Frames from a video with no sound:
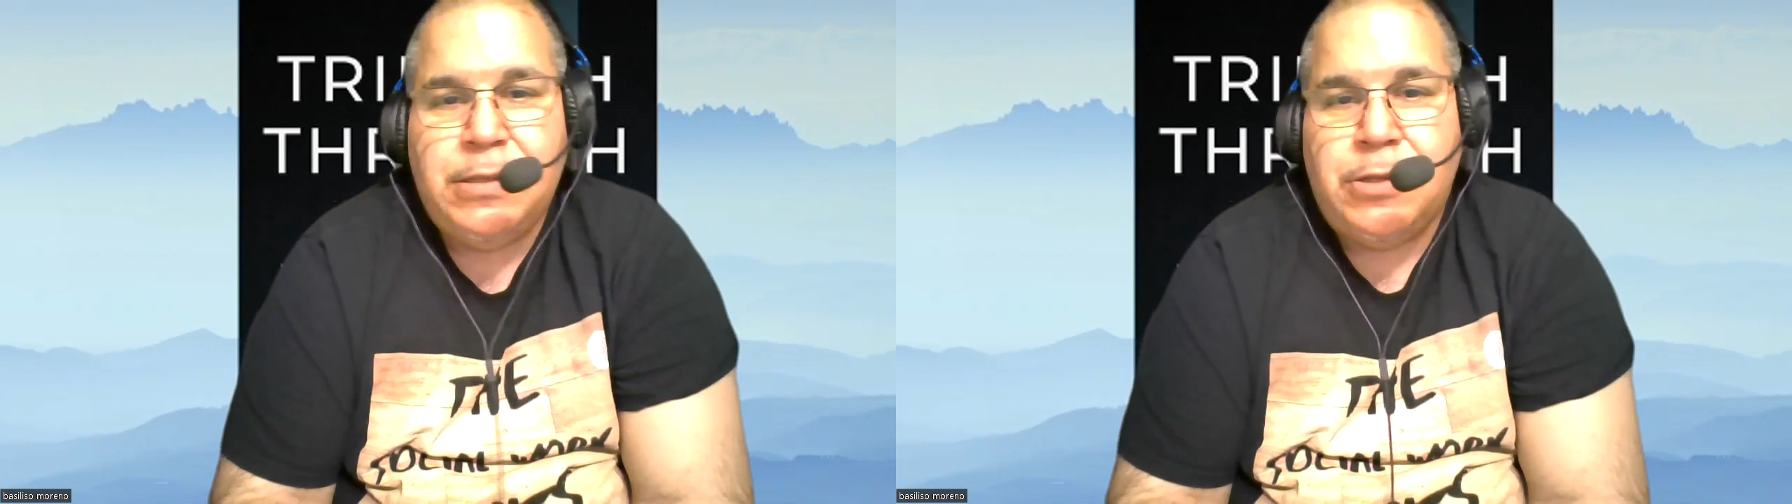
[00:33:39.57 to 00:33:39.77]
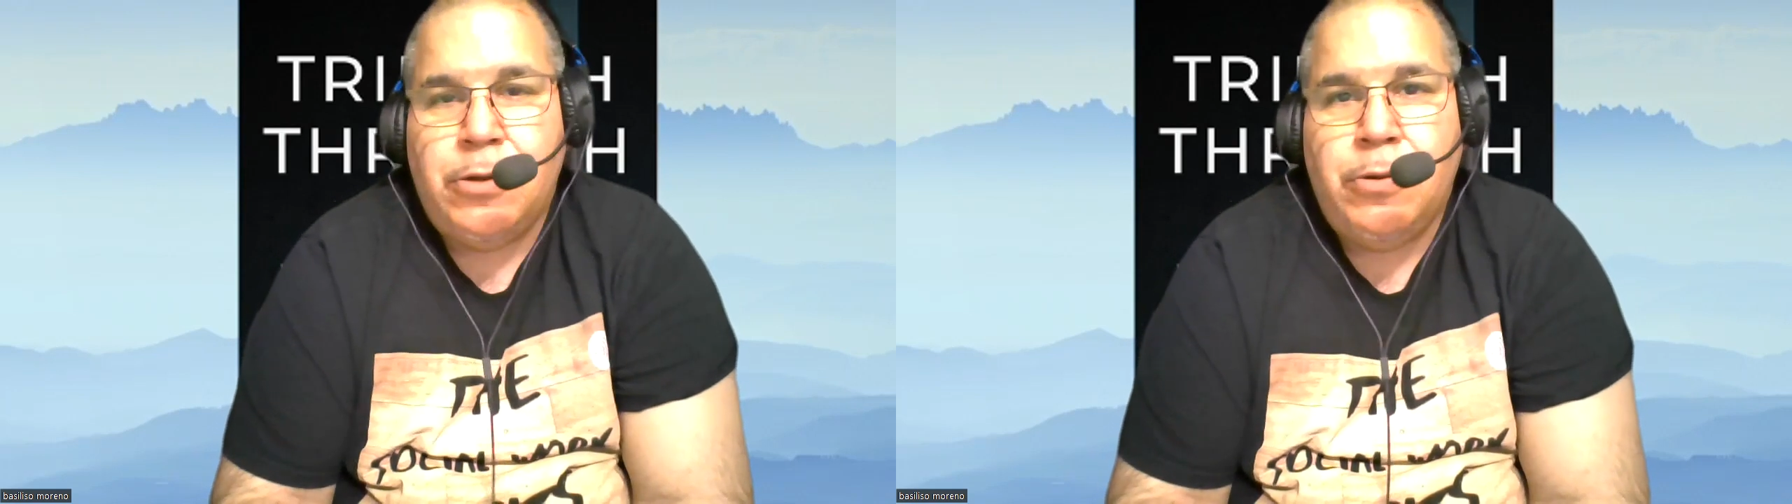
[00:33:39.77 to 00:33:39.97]

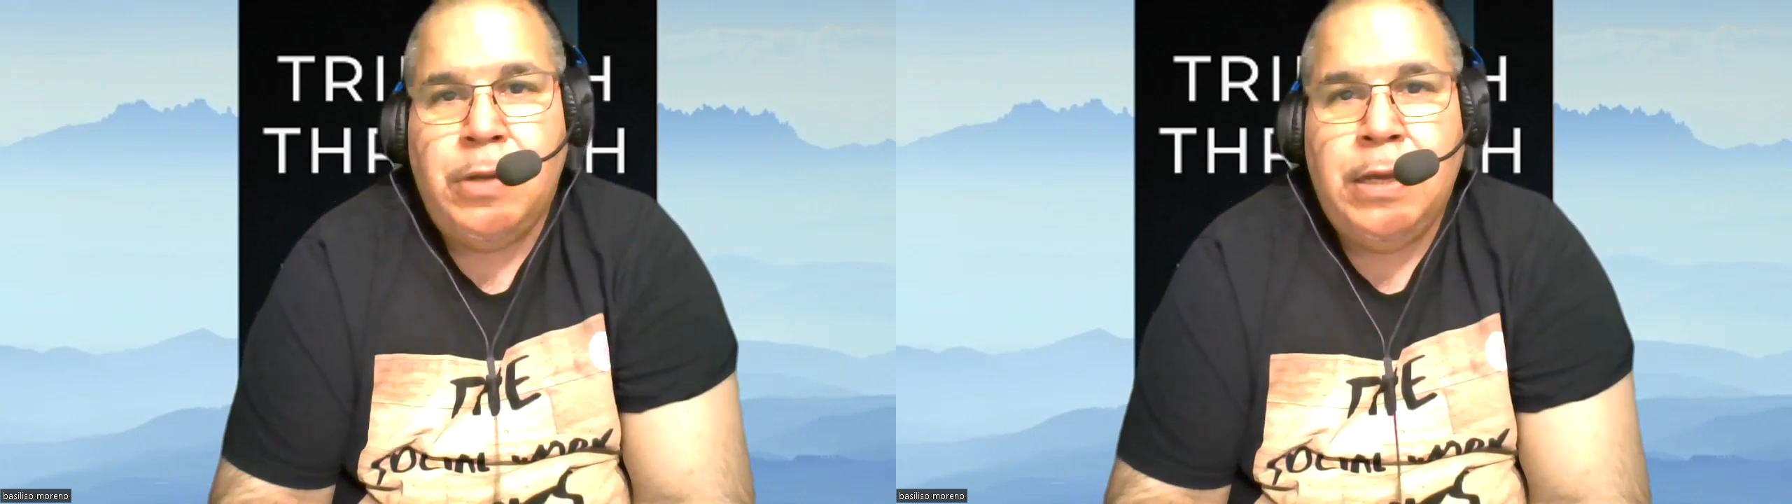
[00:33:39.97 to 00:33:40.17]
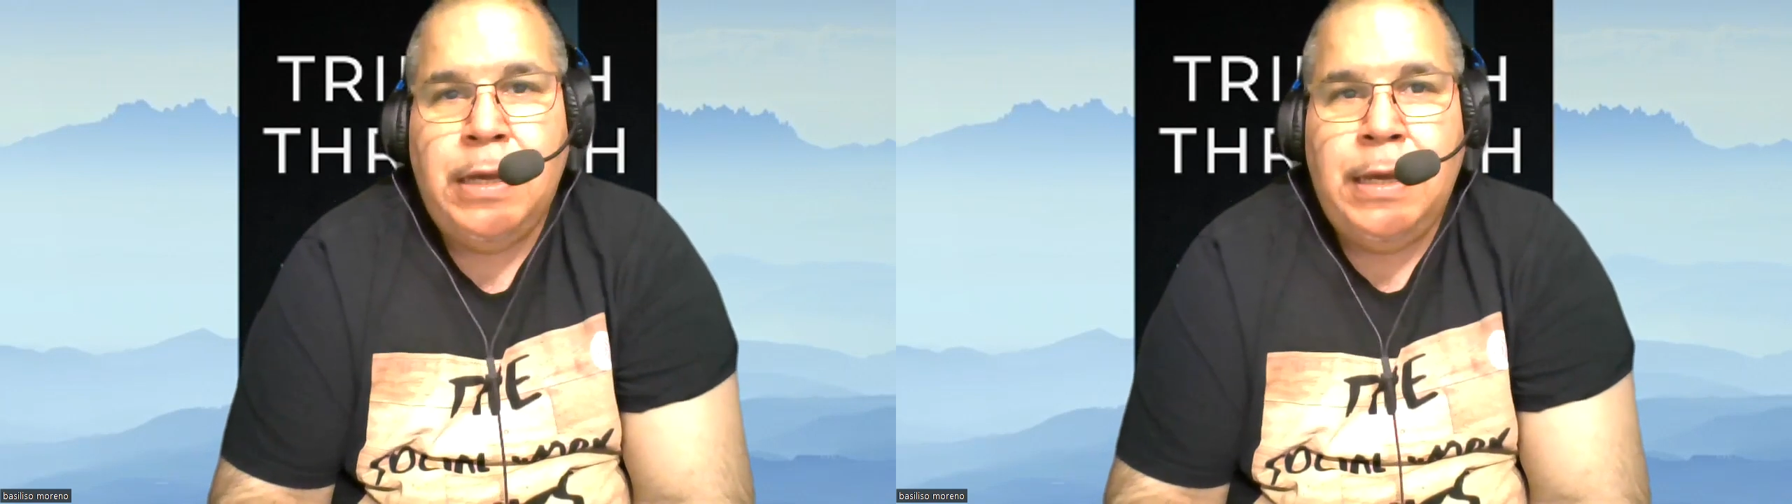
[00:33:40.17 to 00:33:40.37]
So
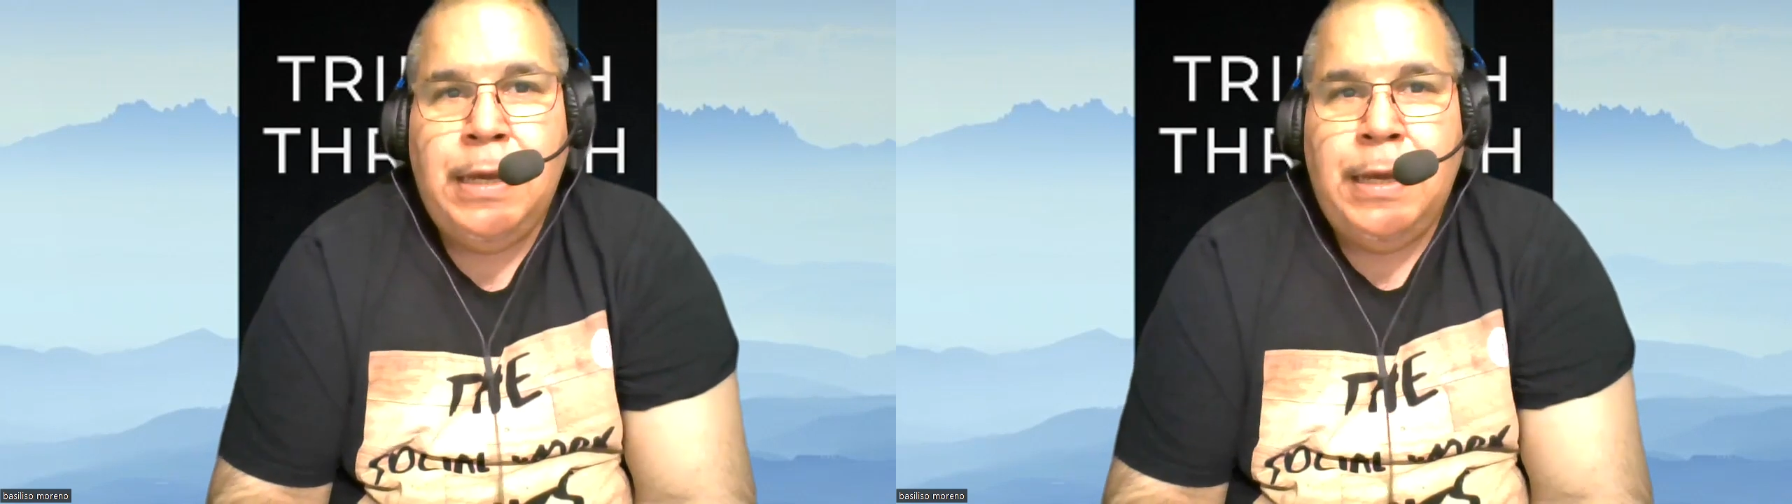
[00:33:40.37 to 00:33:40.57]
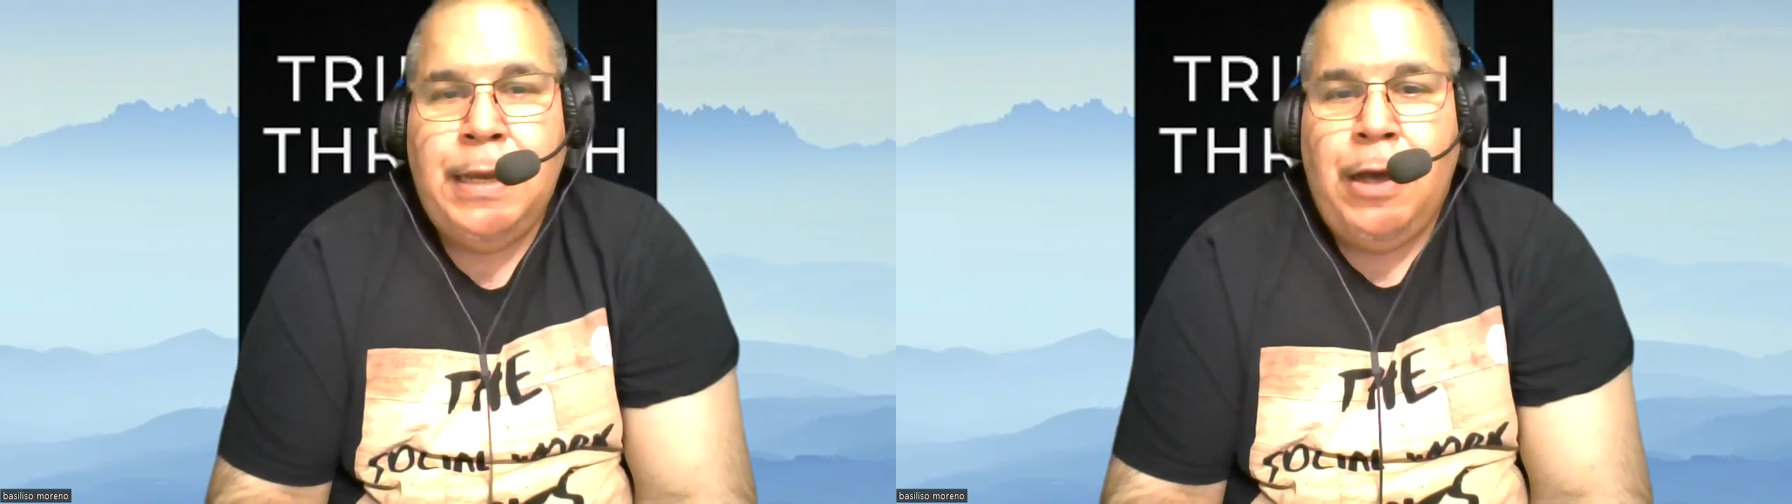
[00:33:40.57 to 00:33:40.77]

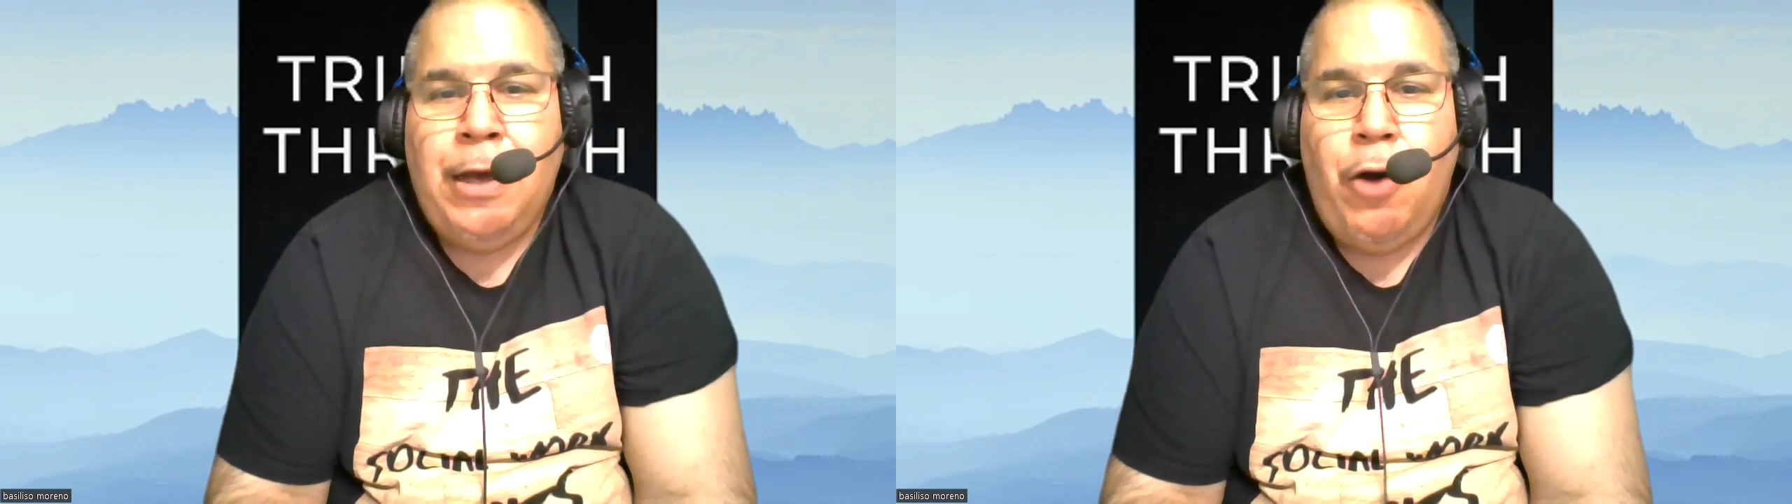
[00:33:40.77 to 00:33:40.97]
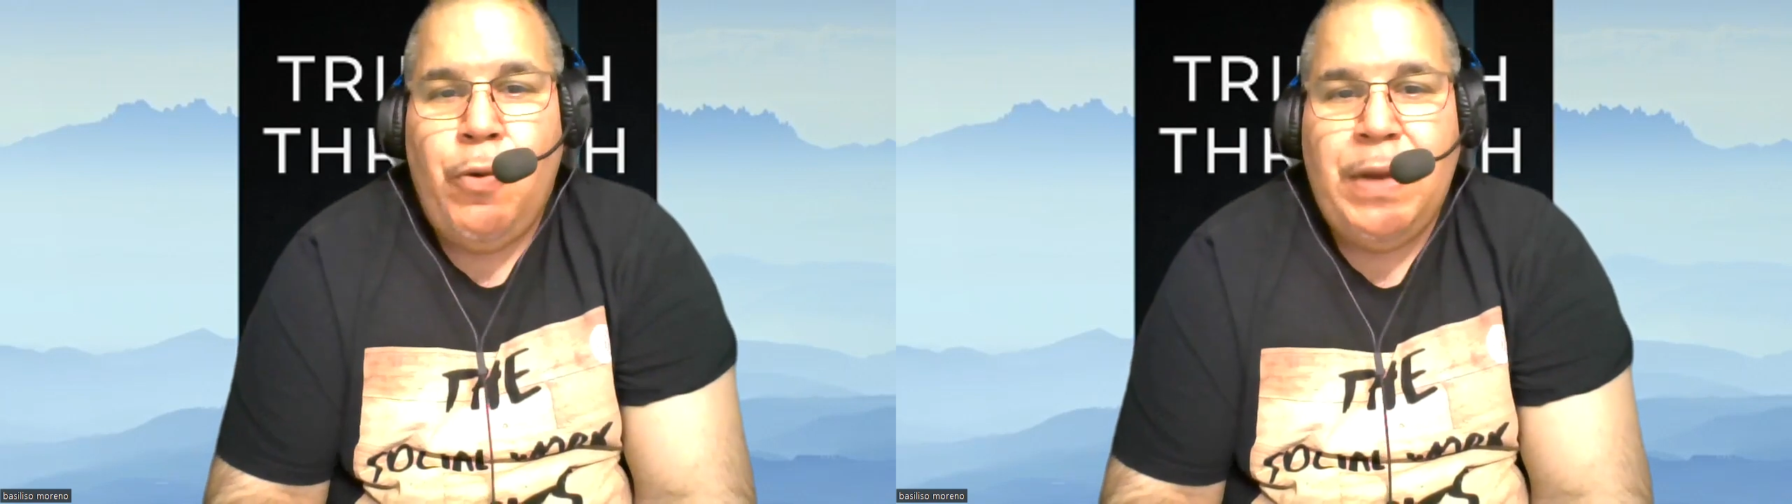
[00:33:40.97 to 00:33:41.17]

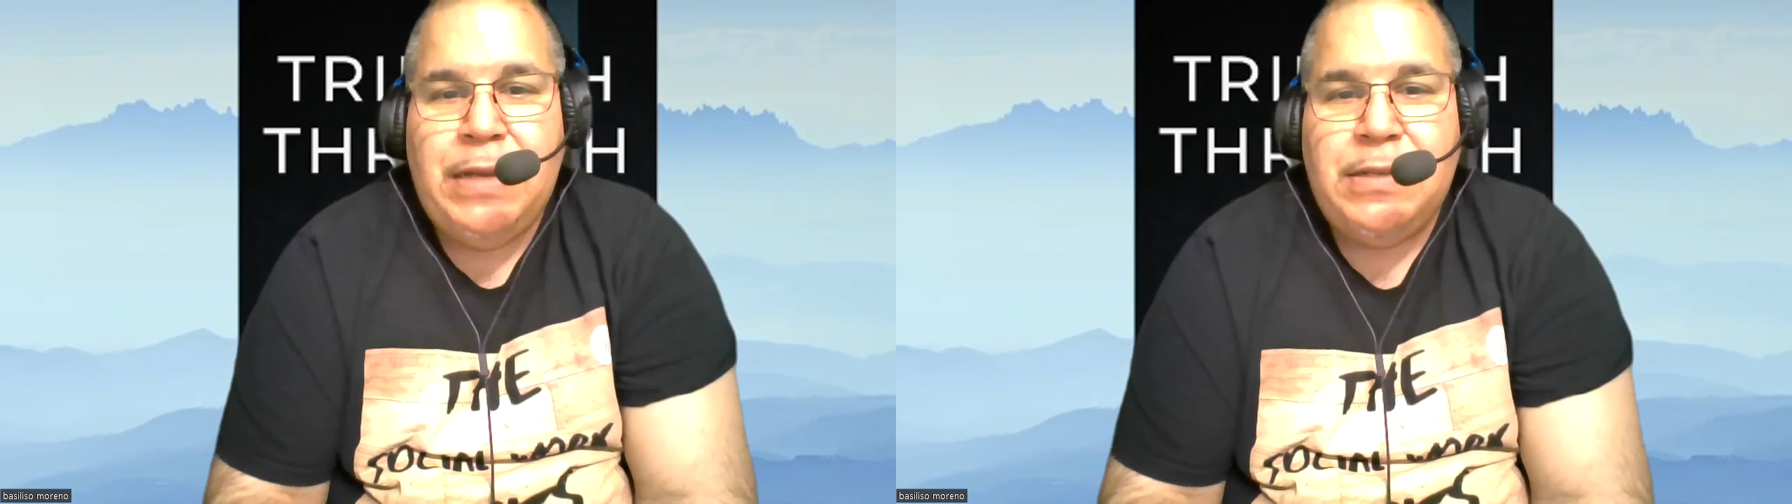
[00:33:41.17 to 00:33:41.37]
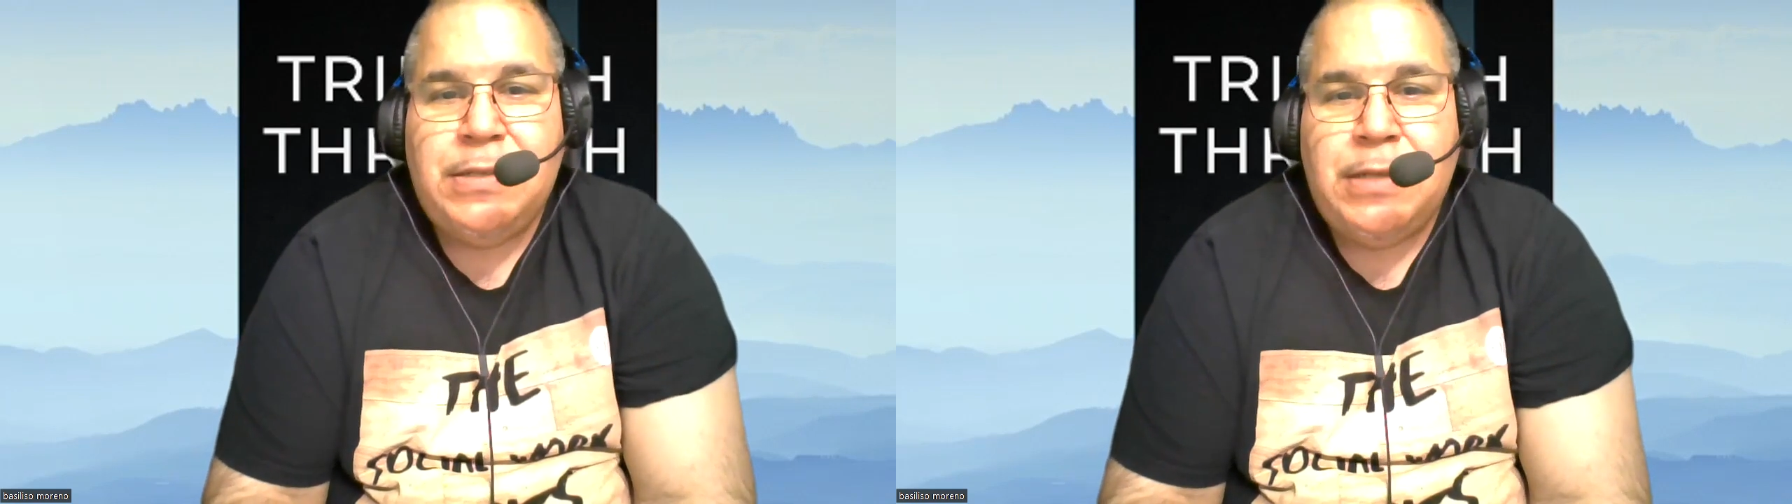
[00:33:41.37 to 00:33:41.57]
always